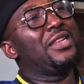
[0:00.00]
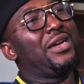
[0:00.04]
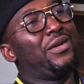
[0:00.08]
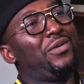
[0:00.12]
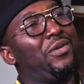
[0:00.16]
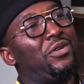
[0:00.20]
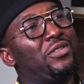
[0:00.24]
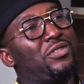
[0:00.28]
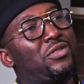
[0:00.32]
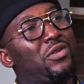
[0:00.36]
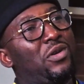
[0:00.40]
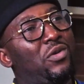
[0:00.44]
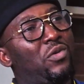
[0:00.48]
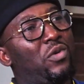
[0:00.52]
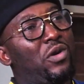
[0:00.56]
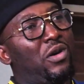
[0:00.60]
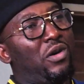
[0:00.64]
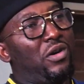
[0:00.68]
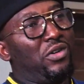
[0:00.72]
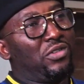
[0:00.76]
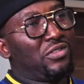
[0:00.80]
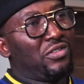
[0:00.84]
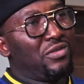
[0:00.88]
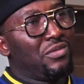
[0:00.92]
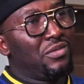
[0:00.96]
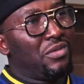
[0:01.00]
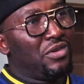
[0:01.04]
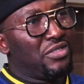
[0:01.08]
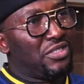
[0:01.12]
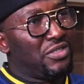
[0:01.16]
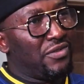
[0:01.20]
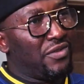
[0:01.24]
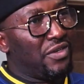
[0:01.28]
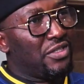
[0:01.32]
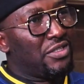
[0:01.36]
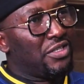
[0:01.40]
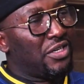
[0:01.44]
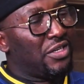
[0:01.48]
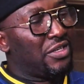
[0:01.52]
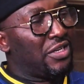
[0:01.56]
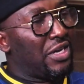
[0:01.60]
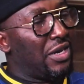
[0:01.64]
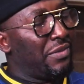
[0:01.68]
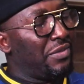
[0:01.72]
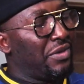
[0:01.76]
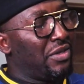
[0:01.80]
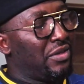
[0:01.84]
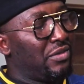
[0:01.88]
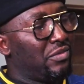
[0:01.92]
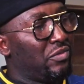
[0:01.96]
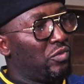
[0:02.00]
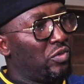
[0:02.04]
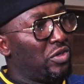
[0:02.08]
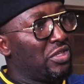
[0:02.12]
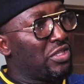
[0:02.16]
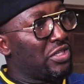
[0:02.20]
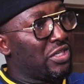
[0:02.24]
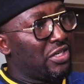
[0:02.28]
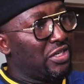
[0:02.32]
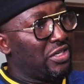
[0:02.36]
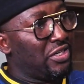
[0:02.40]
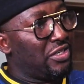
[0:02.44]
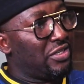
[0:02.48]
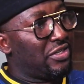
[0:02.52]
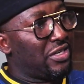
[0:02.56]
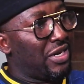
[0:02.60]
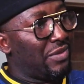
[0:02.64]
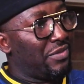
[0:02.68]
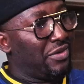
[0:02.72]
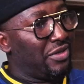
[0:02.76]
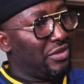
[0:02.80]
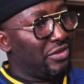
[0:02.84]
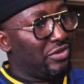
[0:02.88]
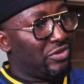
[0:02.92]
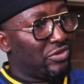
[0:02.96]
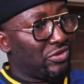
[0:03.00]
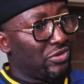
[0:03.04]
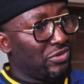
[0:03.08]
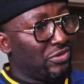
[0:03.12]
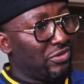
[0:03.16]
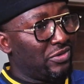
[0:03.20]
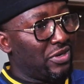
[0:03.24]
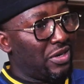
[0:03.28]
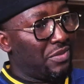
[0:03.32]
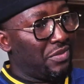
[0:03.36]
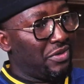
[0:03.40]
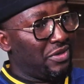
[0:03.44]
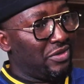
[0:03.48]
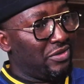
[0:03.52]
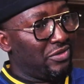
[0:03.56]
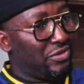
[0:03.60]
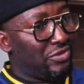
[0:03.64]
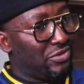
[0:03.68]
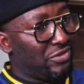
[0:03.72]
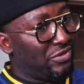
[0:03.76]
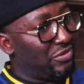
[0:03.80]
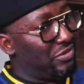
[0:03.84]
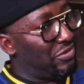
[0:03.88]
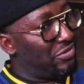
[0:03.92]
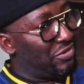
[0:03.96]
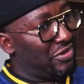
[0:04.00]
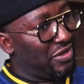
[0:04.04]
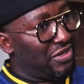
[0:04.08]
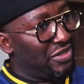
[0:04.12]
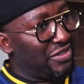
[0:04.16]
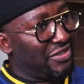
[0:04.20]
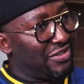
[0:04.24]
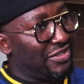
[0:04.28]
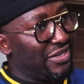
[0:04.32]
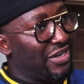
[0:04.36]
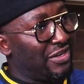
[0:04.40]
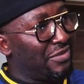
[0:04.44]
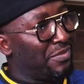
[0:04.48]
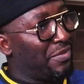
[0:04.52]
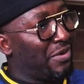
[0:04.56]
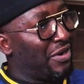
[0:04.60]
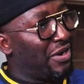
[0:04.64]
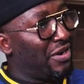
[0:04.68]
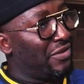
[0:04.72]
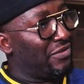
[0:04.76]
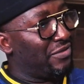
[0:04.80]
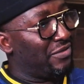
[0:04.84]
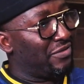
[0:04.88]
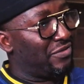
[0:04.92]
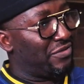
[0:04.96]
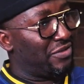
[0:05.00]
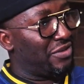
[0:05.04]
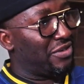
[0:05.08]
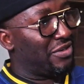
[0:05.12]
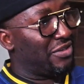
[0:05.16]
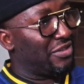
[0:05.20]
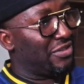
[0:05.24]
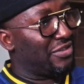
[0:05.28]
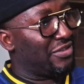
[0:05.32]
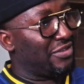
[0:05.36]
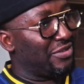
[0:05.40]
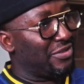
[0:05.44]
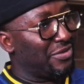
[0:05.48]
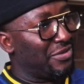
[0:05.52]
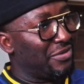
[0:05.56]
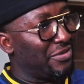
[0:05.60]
that was what also motivated, Whiskey, to release that powerful verse,